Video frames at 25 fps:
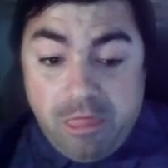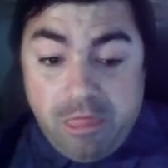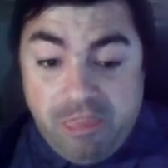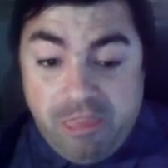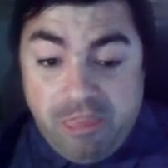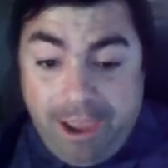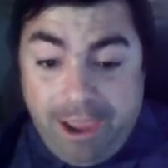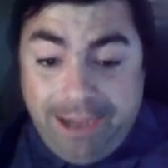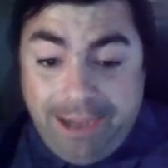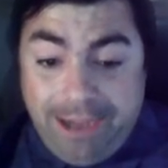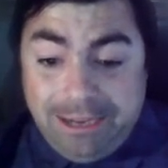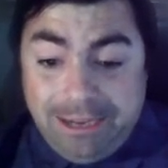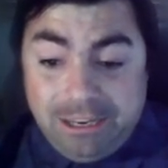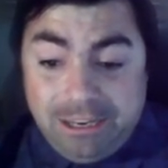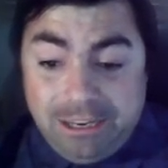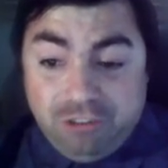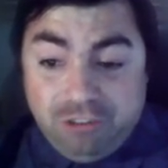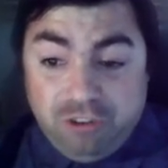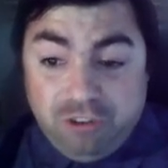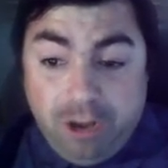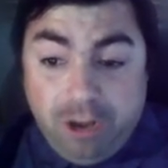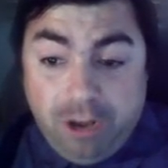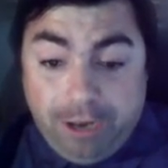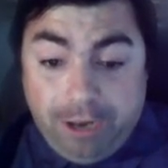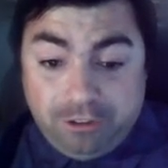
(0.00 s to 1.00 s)
That
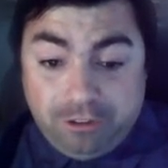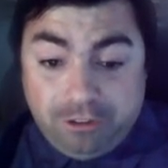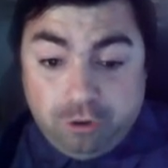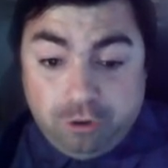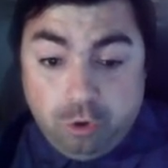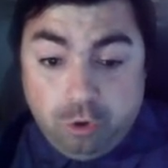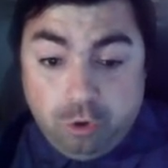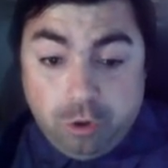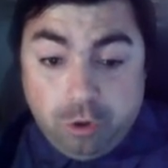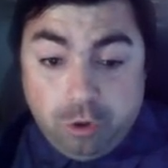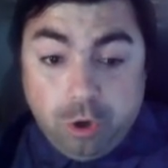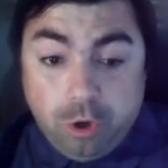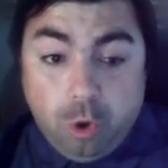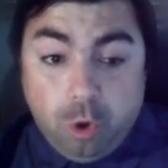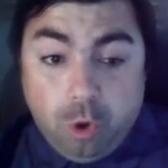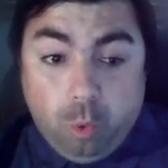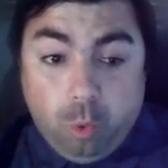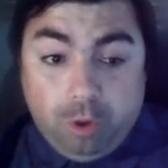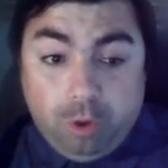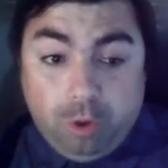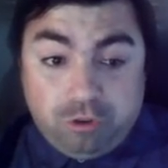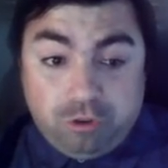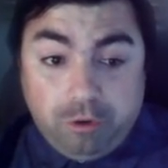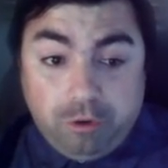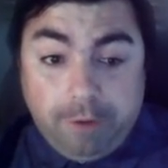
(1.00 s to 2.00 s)
is not good
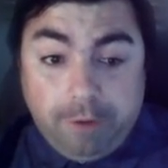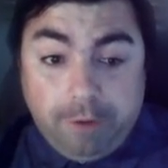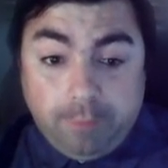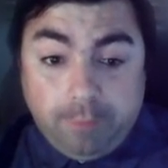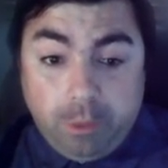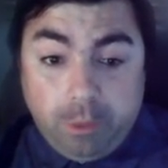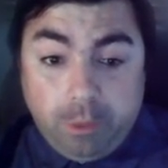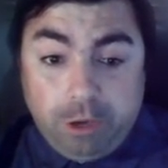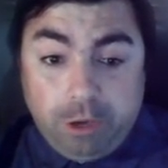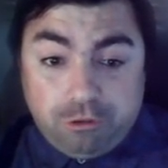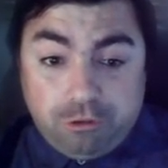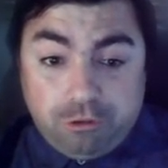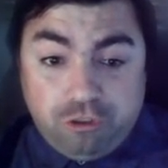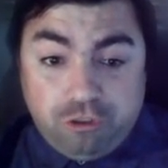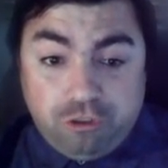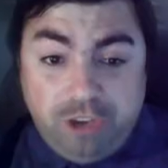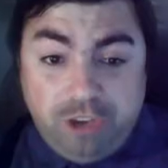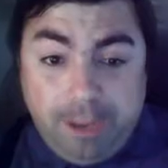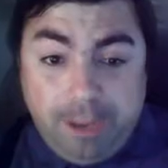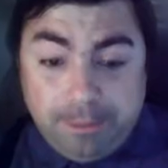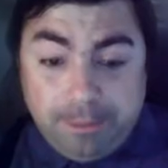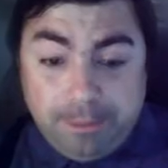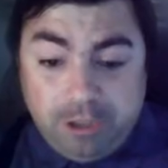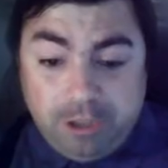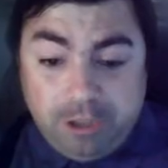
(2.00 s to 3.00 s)
whatsoever. We also see
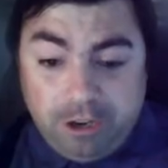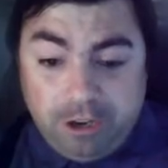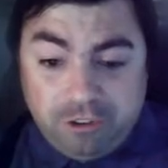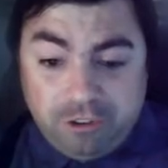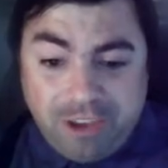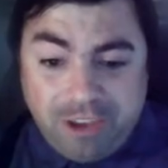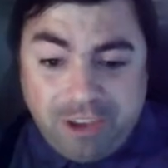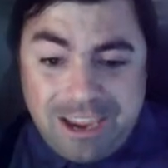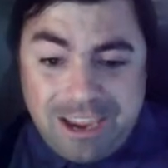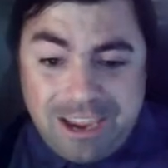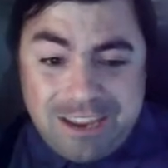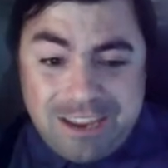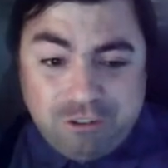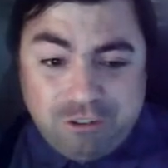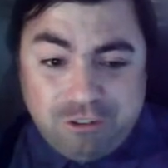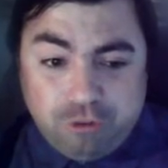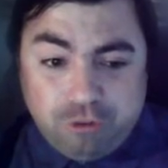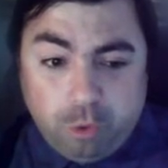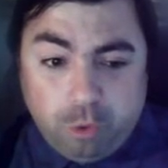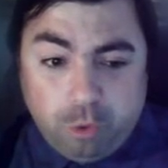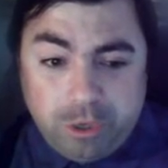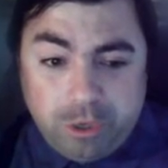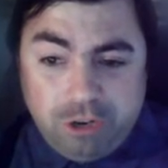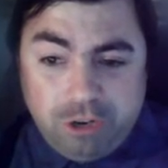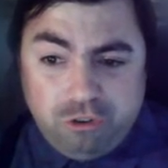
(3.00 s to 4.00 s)
hepatitis A is
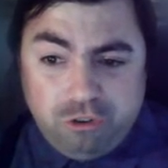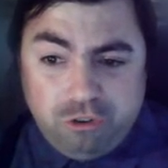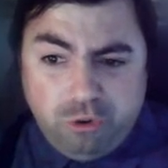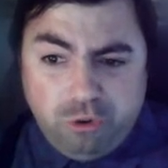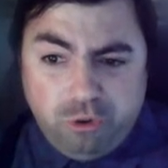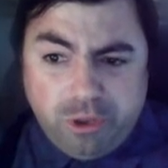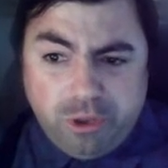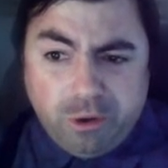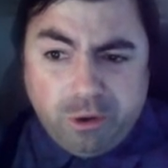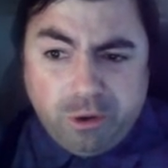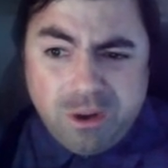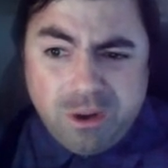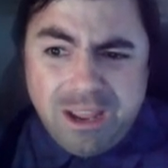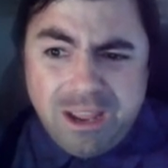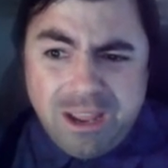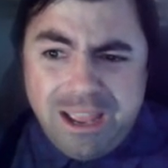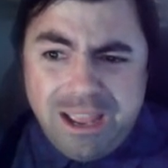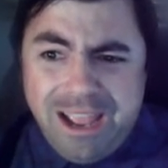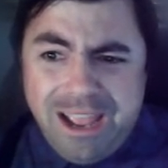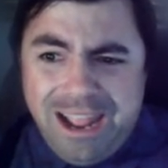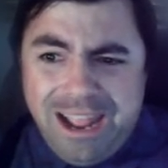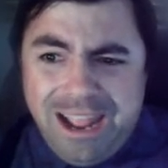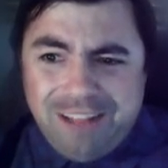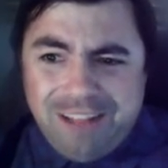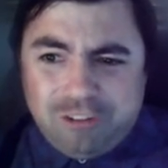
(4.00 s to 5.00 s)
still an issue there.
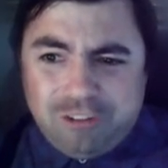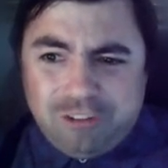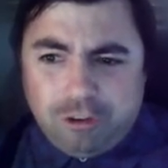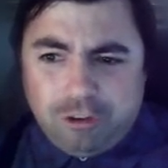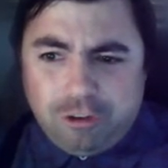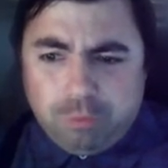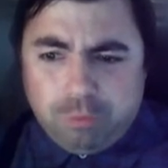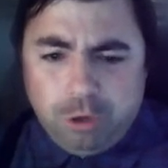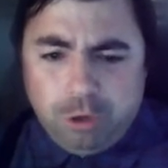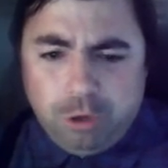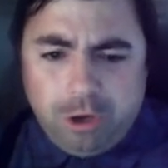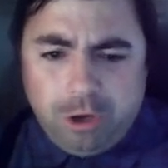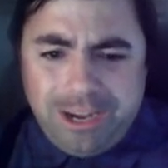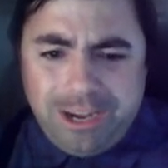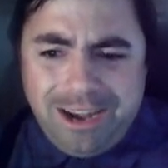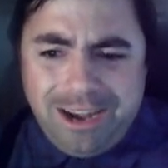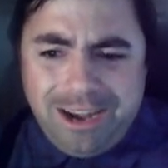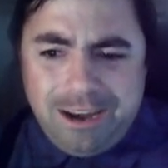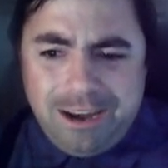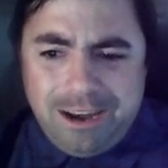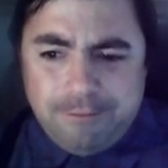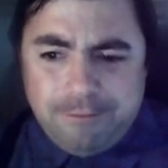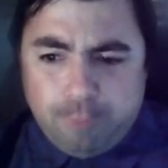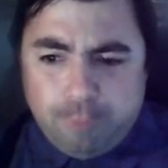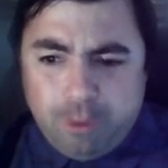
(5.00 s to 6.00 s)
And since we're looking
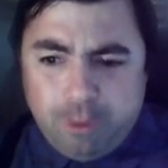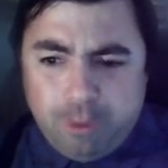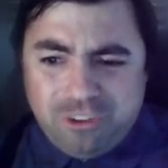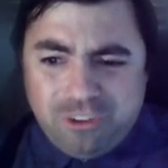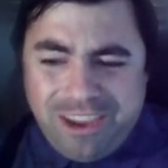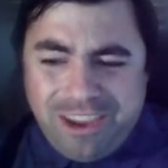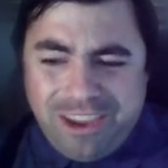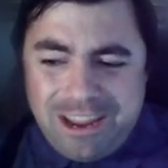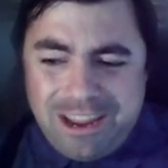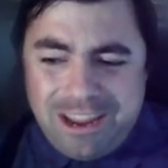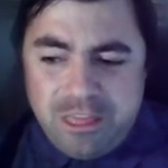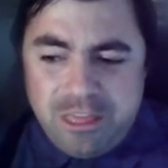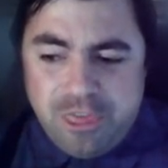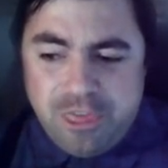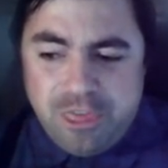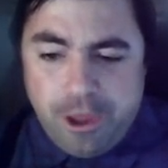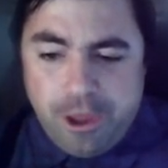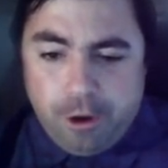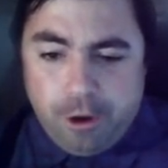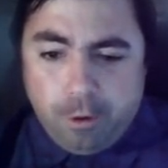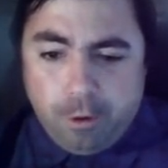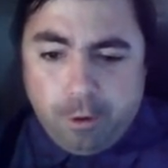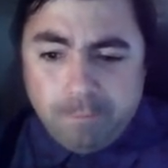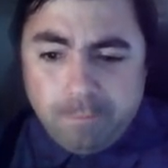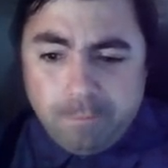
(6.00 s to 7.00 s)
at influenza A
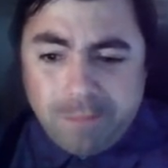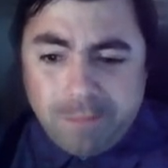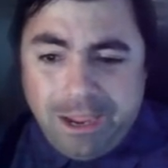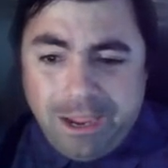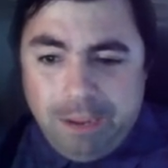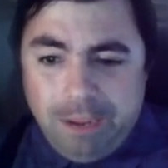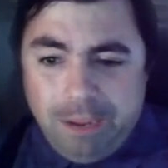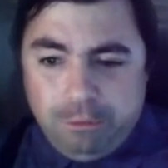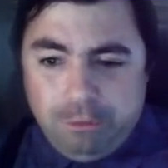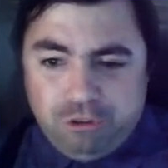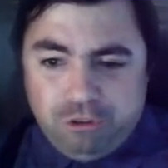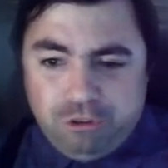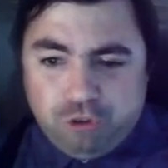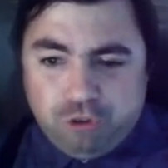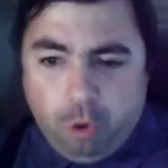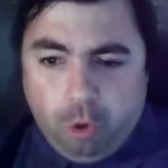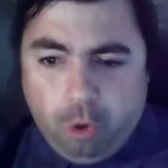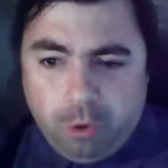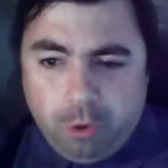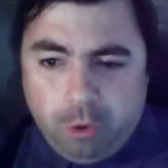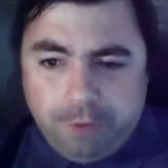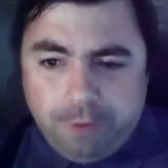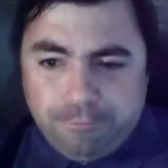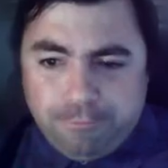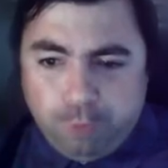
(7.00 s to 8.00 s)
there, and we
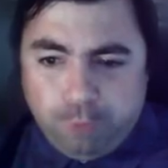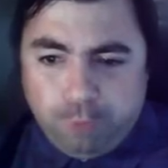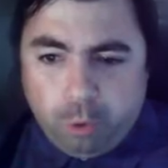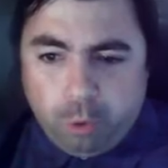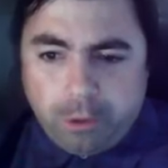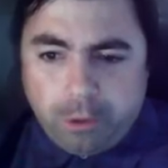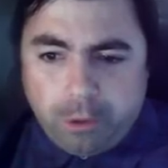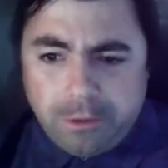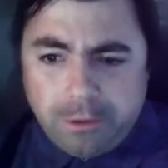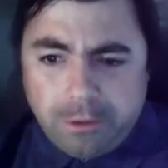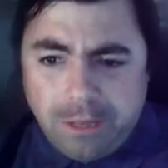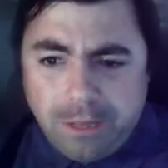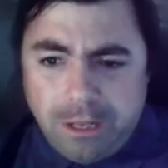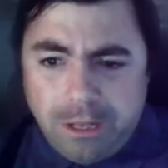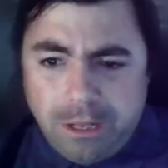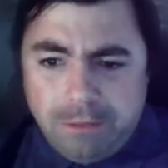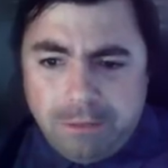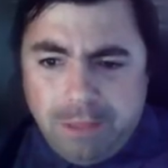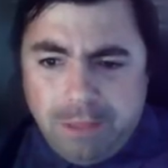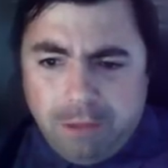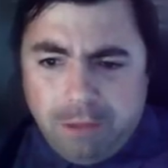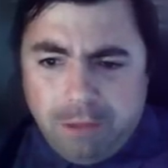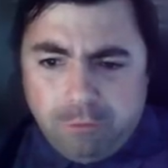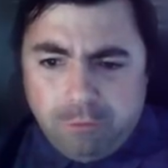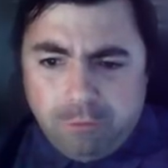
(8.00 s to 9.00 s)
saw it in Florida,
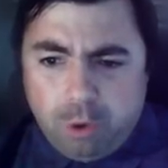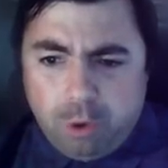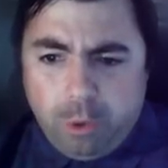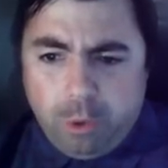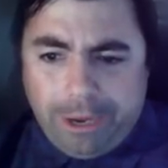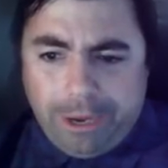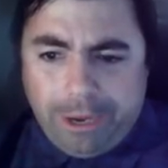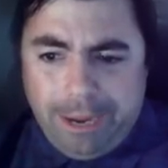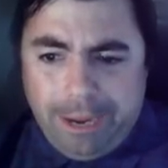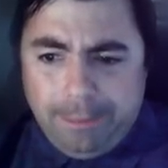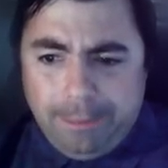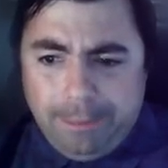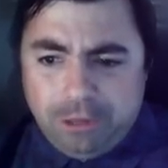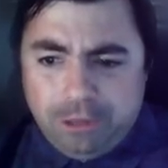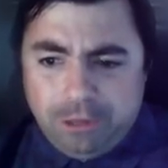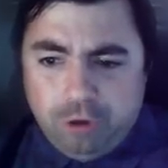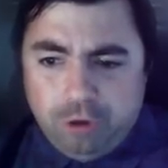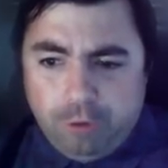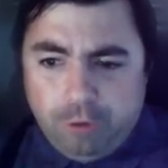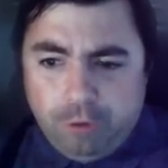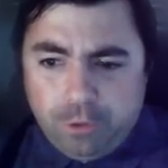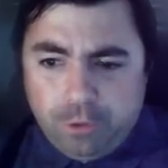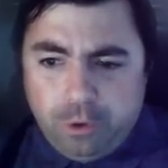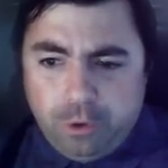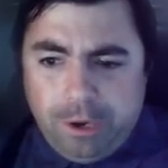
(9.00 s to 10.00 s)
uh, real quick, how about
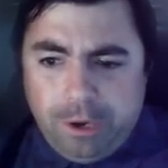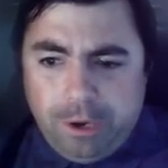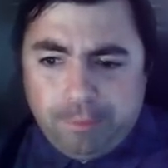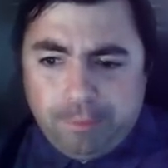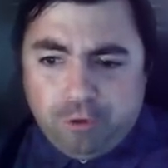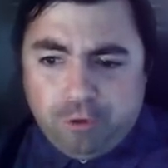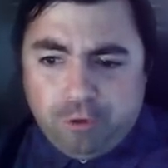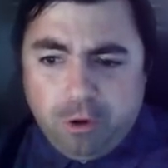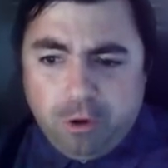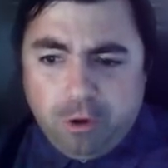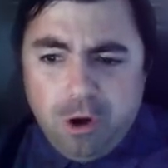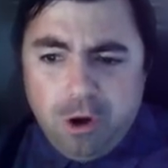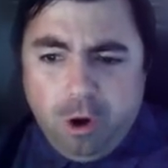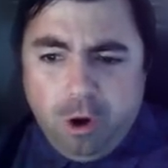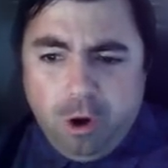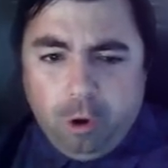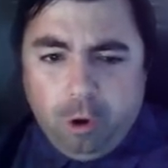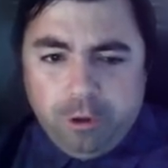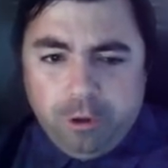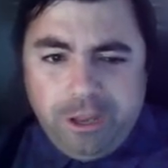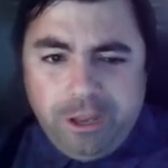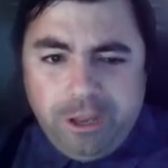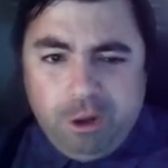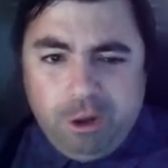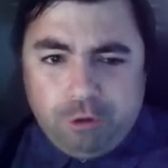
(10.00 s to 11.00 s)
Dover, New Hampshire?
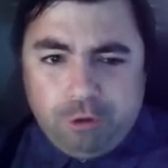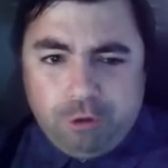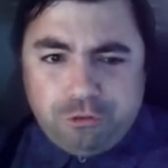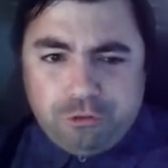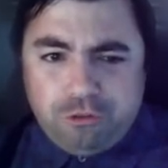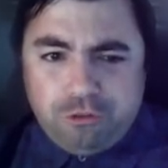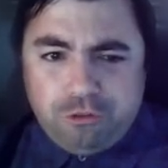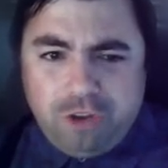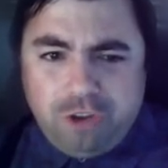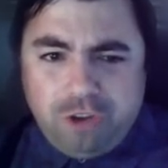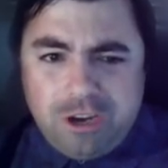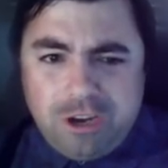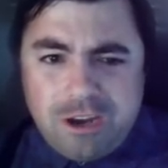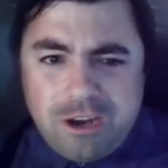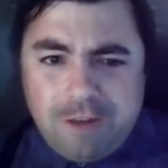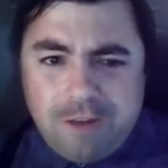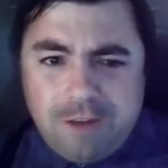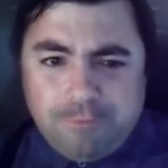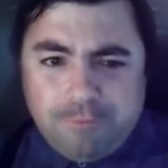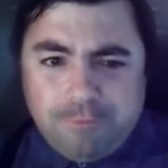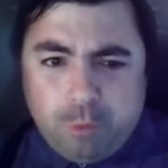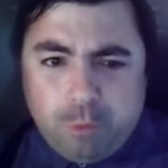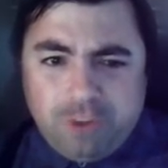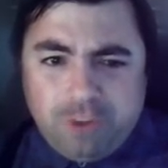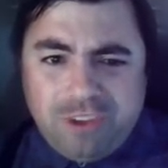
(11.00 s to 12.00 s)
Are they also seeing the
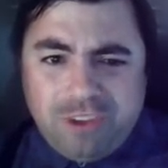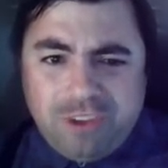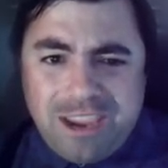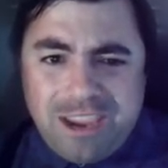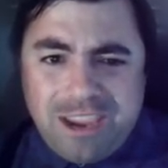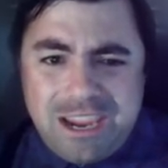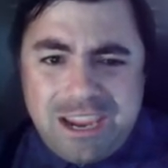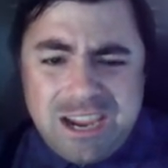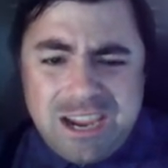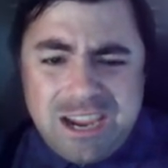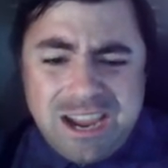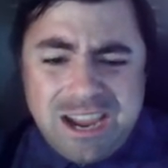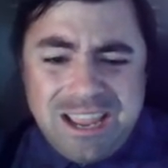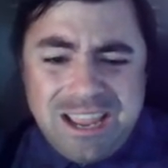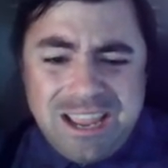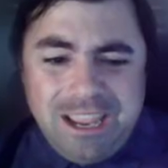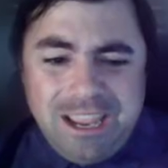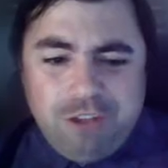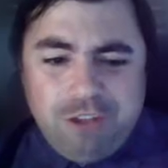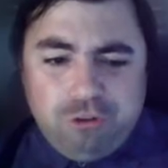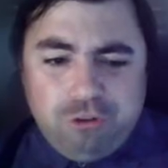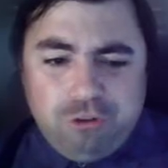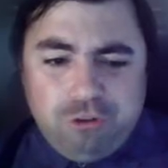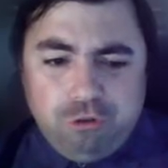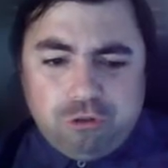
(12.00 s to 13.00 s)
influenza A
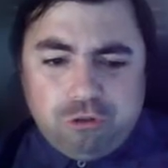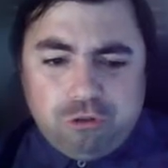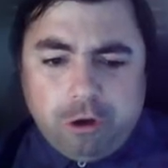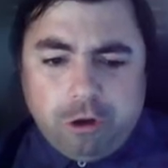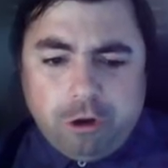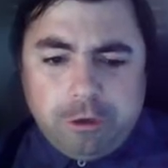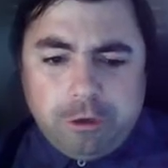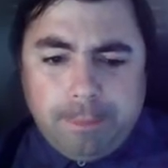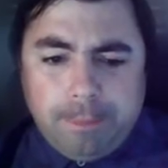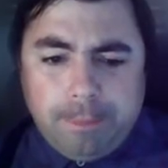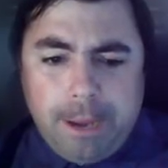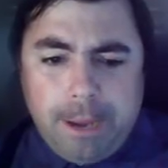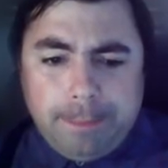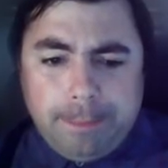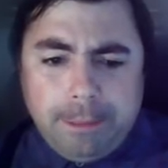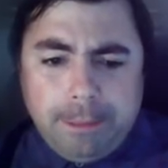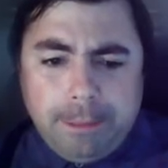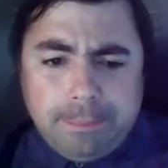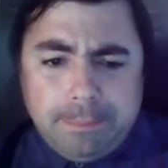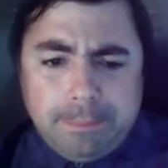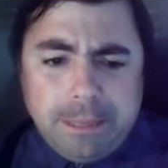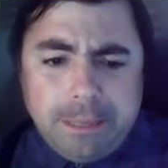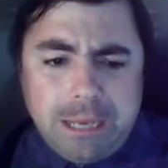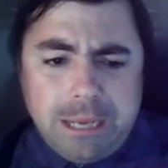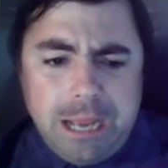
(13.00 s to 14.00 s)
issue start to pop
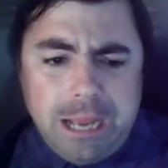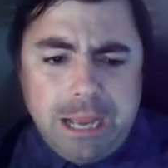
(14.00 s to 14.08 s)
up?